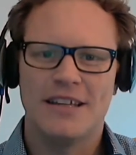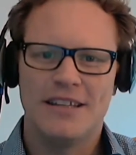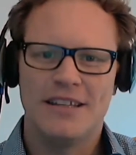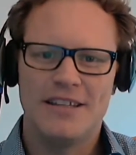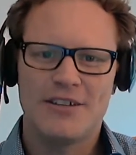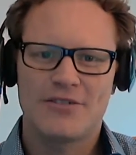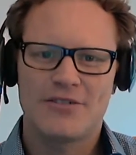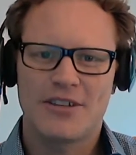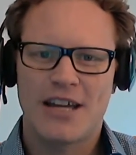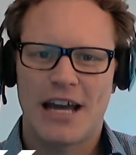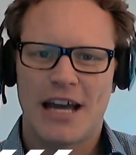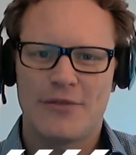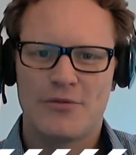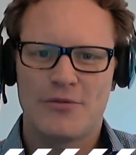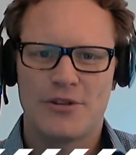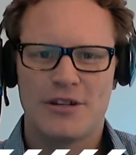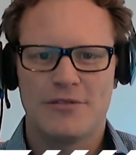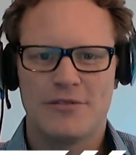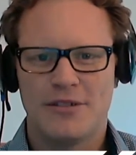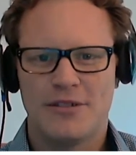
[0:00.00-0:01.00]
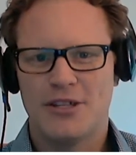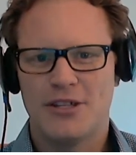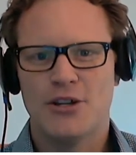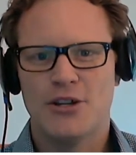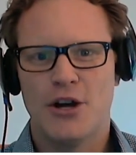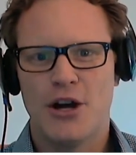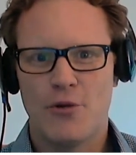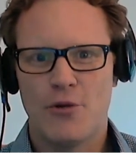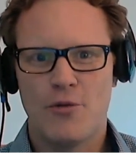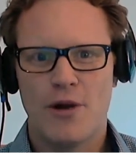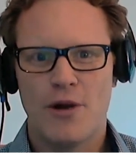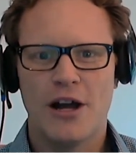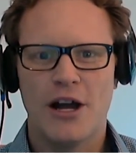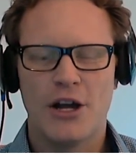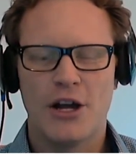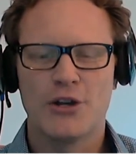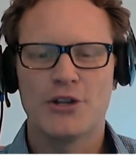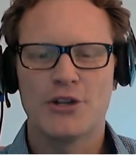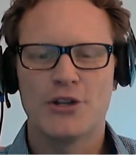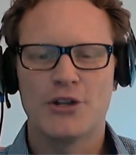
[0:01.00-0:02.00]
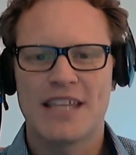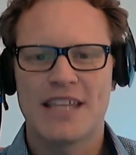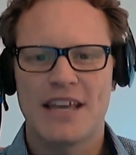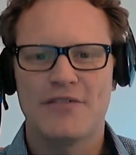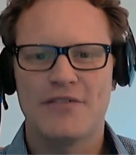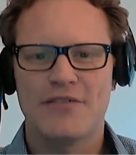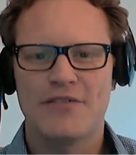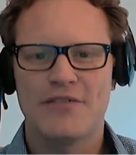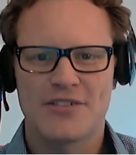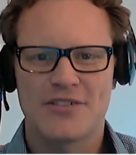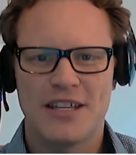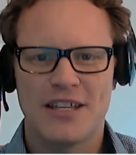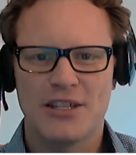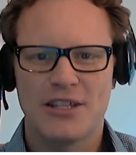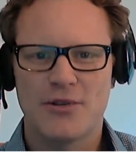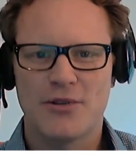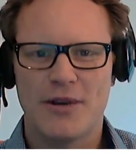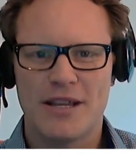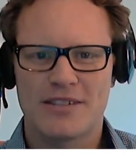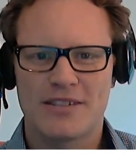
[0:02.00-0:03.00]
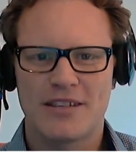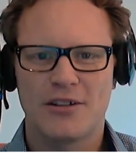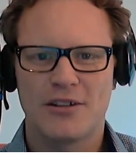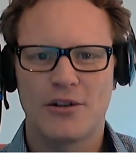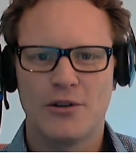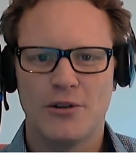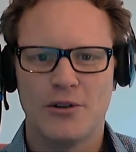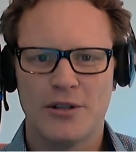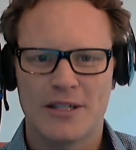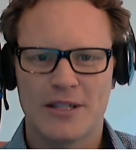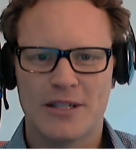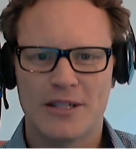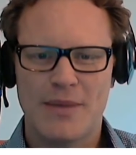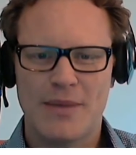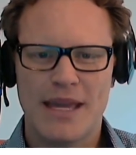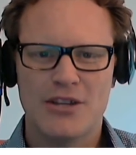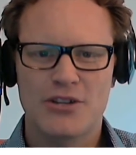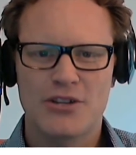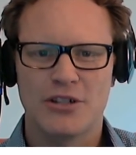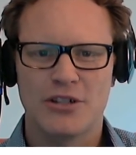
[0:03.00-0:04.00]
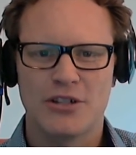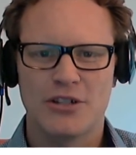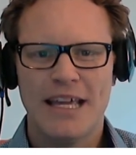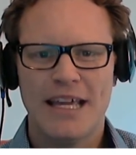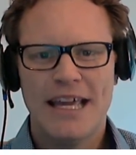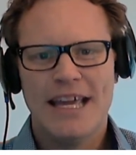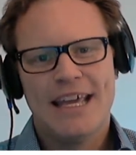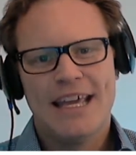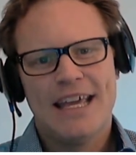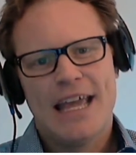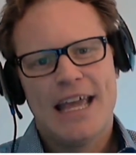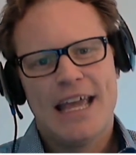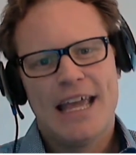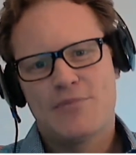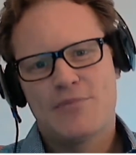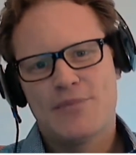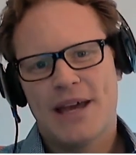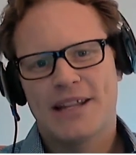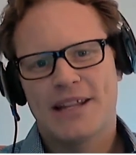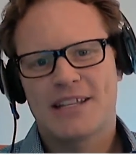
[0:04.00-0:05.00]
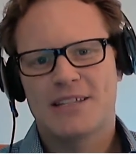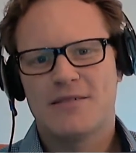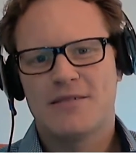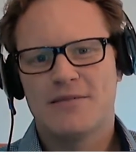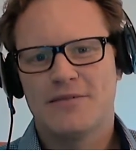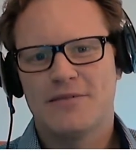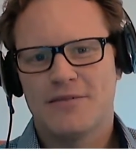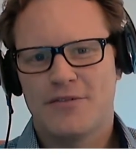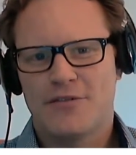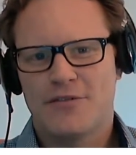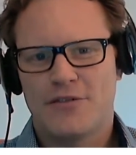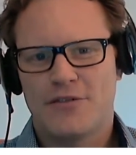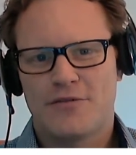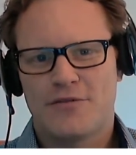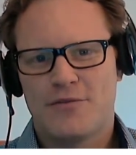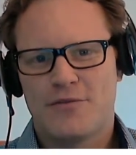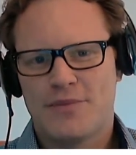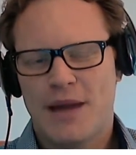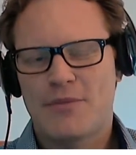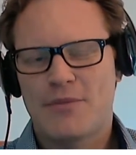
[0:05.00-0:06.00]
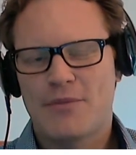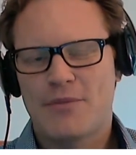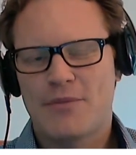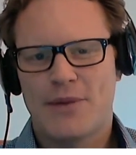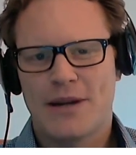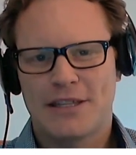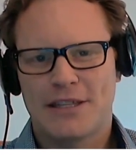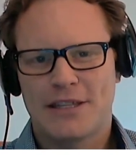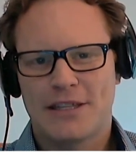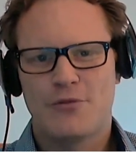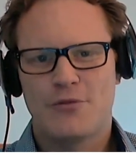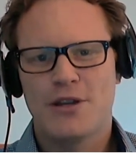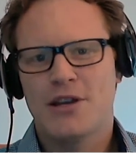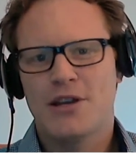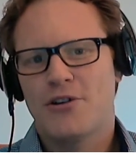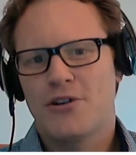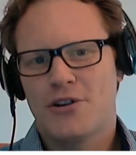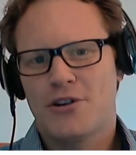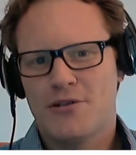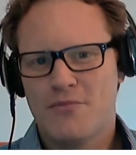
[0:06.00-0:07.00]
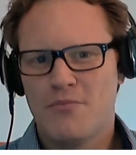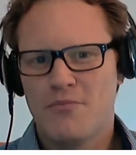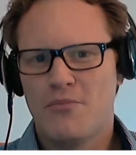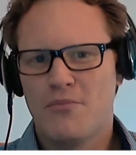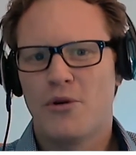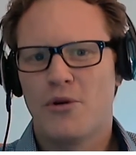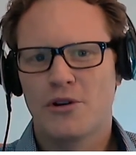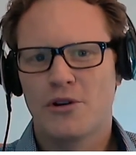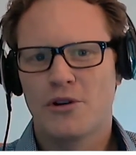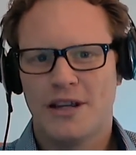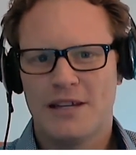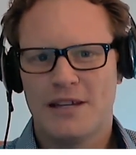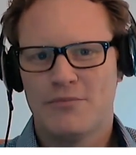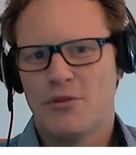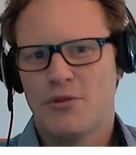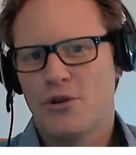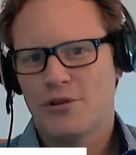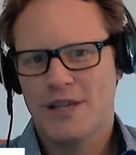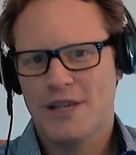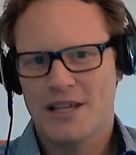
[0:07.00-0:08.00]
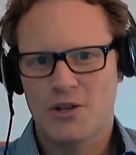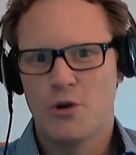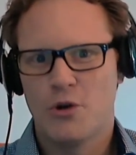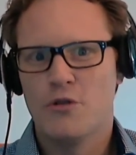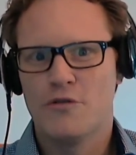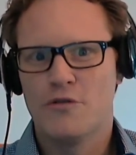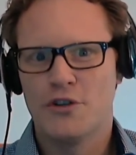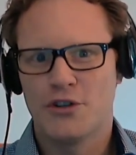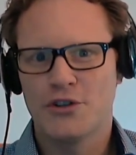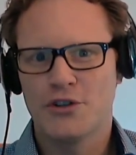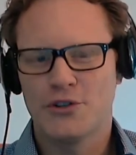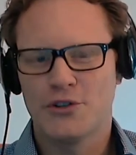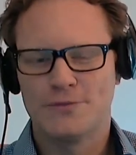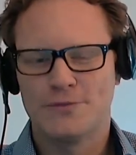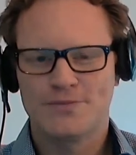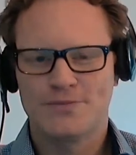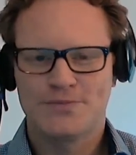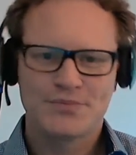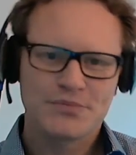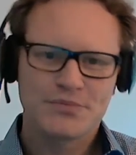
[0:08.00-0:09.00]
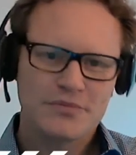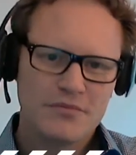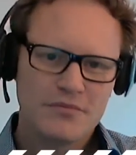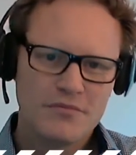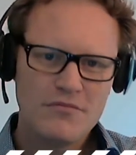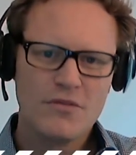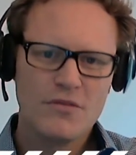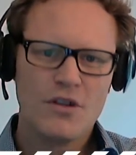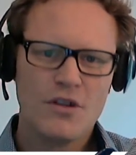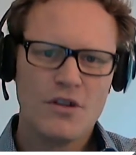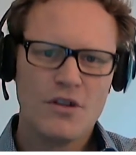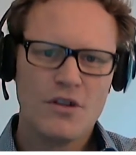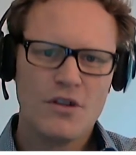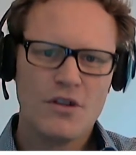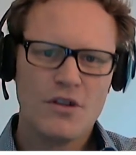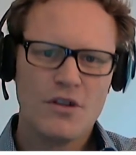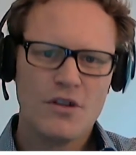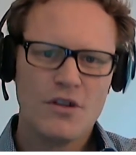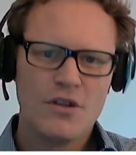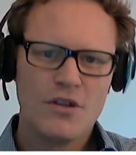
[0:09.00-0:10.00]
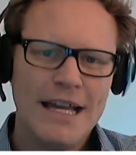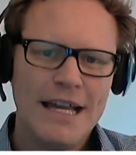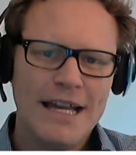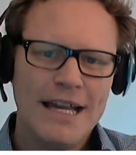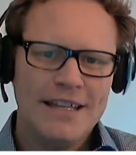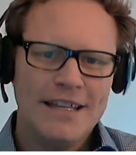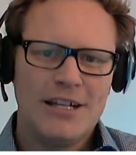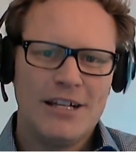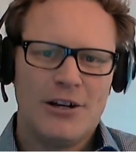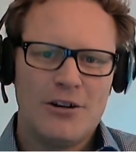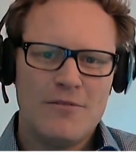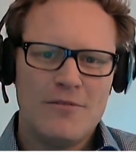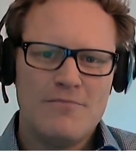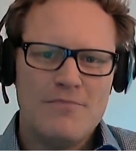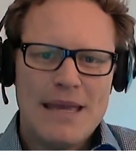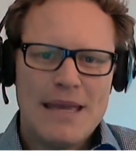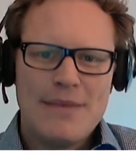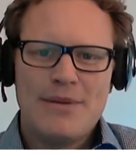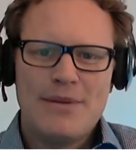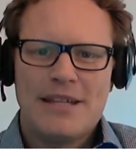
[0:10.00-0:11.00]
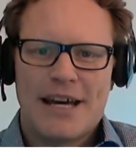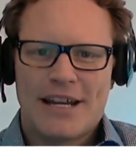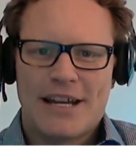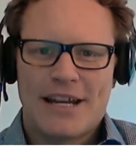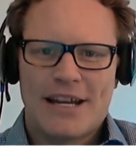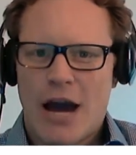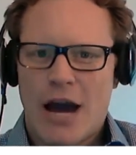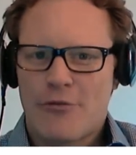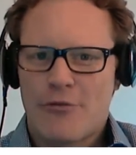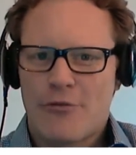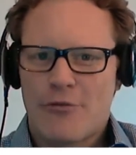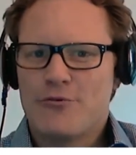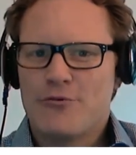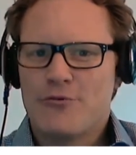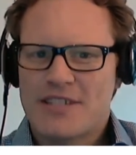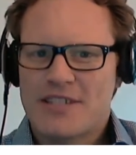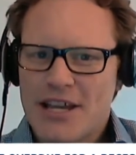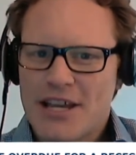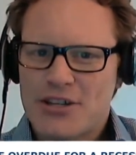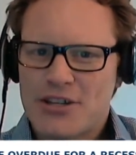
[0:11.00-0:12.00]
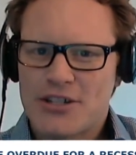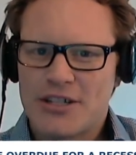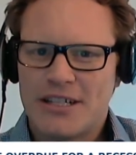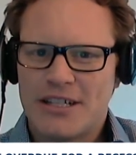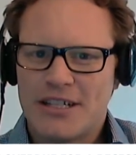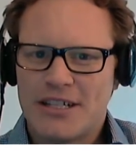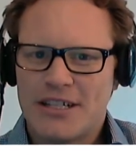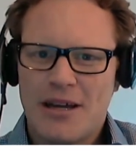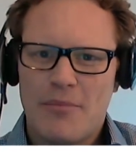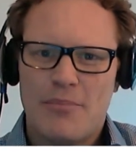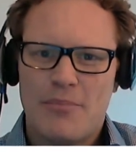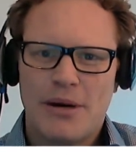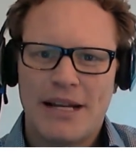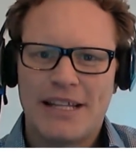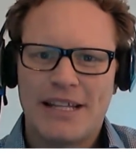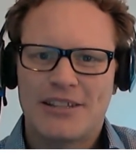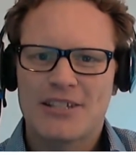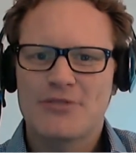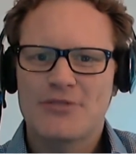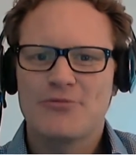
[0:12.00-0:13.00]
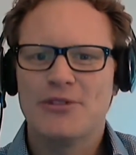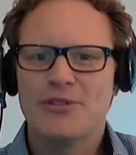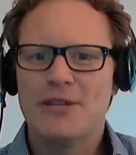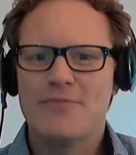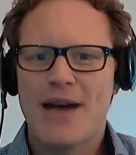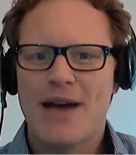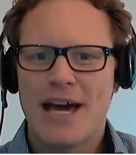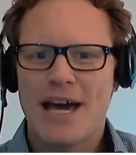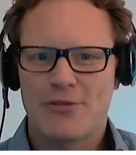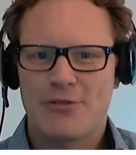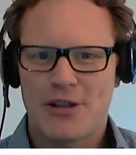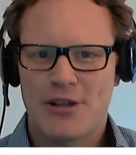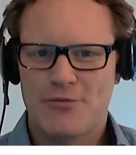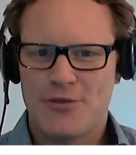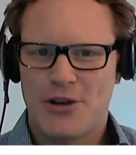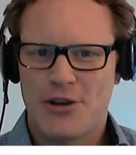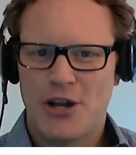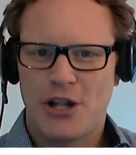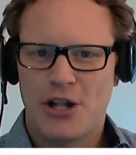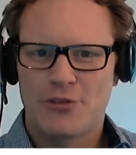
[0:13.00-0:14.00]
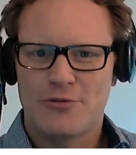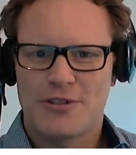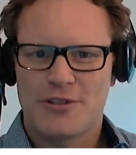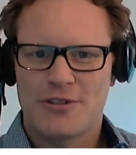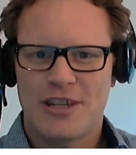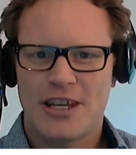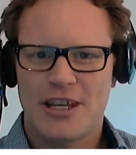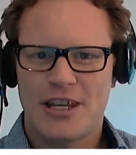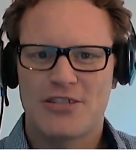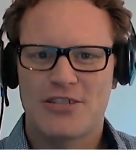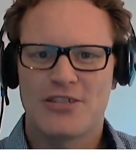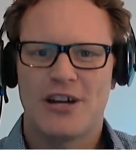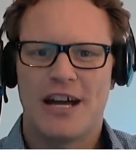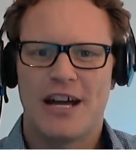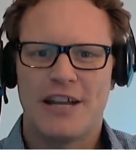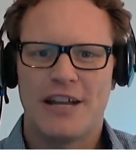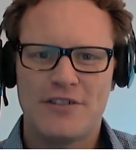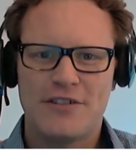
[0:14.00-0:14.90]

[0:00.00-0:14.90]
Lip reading: The U.S. economy, we're a good 7 years into a cyclical expansion, and from that perspective, we are more or less overdue for maybe not an outright recession, but it doesn't really matter whether we call it a recession or not.